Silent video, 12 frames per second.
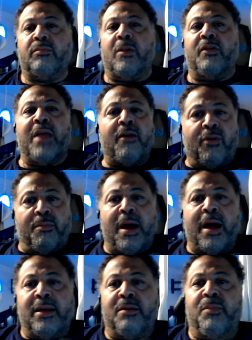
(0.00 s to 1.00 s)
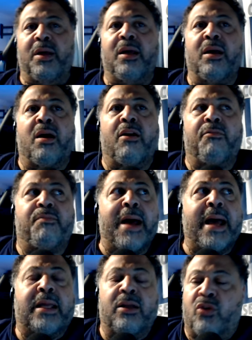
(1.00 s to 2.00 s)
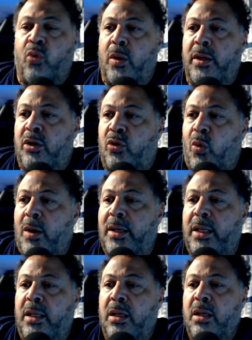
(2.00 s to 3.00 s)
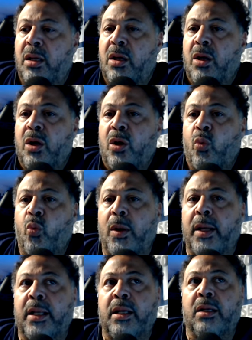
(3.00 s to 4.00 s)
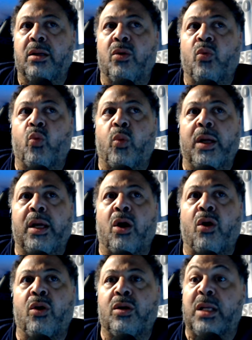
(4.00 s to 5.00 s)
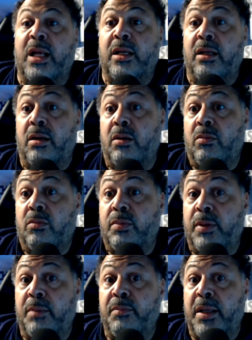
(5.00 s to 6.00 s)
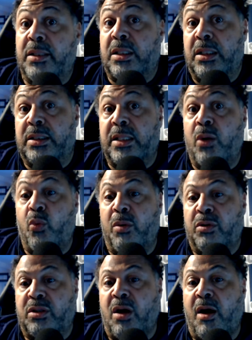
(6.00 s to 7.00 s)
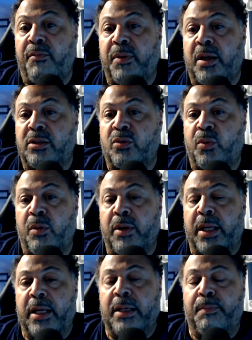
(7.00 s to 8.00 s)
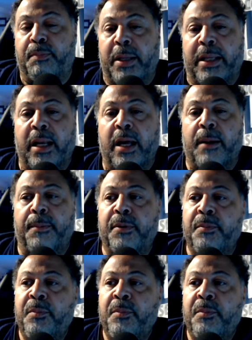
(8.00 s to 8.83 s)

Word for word: that reminded me of back in 2020 when we heard that, you know, him basically say we were soft because we were getting beat up.